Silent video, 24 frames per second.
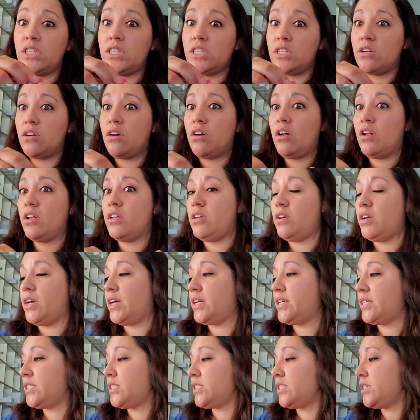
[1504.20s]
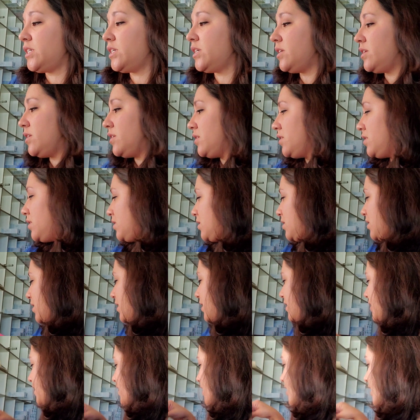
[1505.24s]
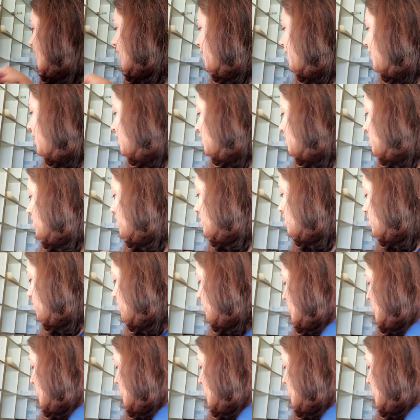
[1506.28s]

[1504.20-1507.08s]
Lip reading: good haul, you guys. Then